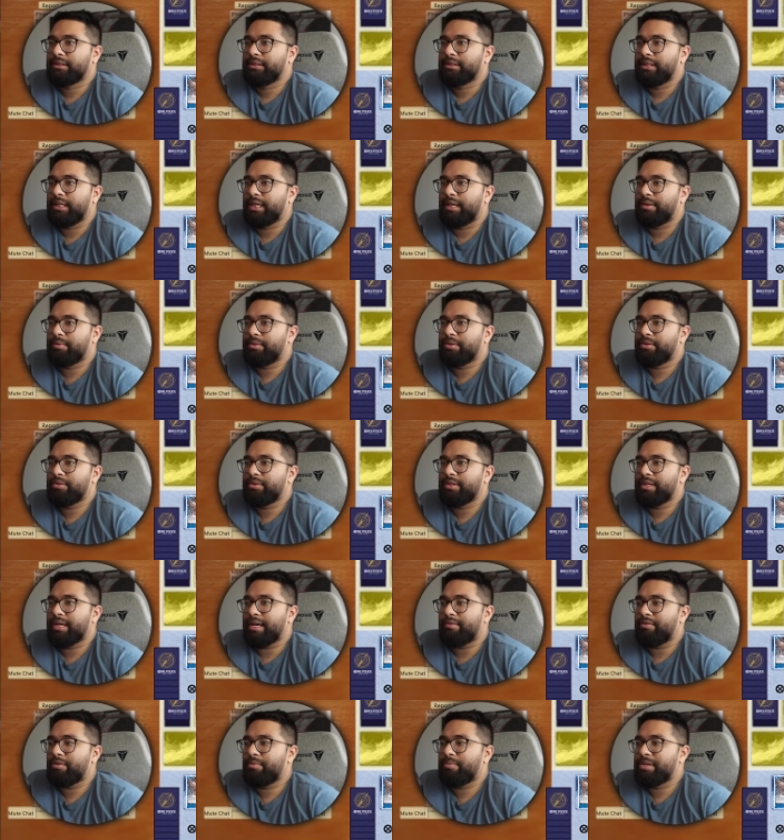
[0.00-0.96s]
Yeah, we'll go
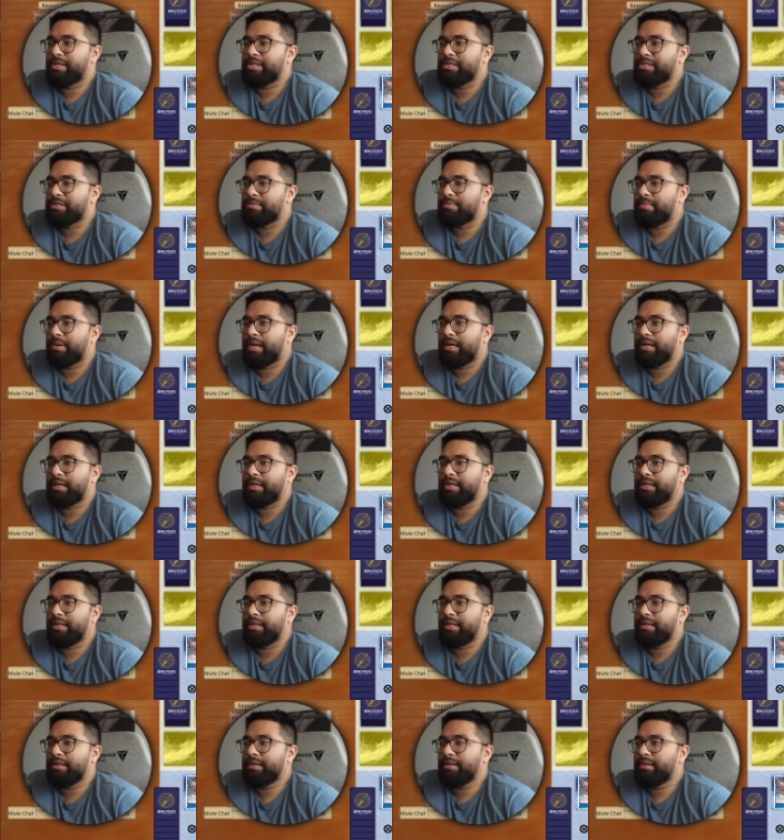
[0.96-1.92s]
Gavel Pitch Spada
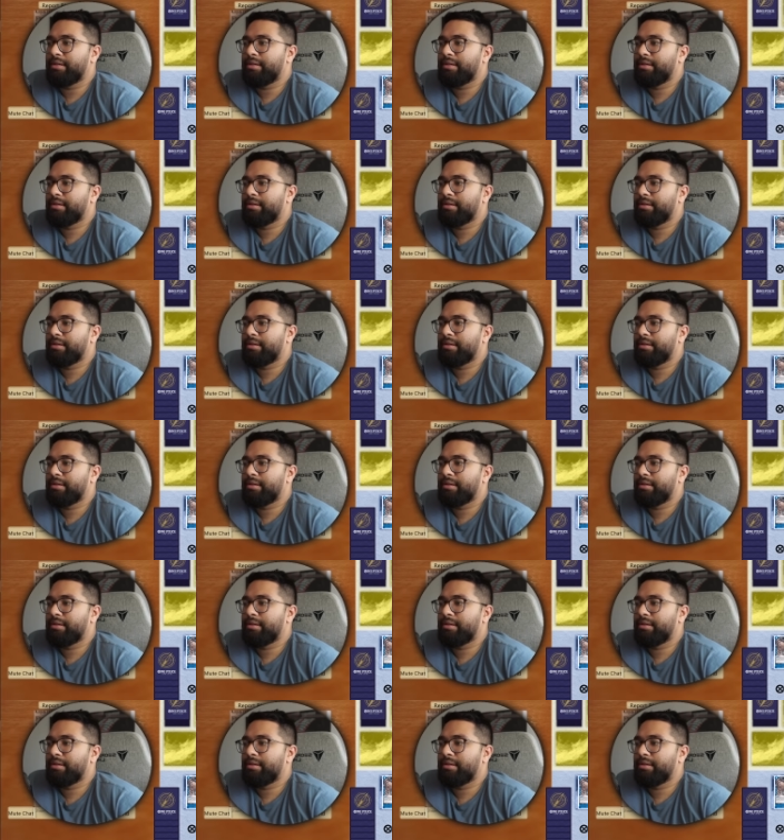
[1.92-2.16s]
here.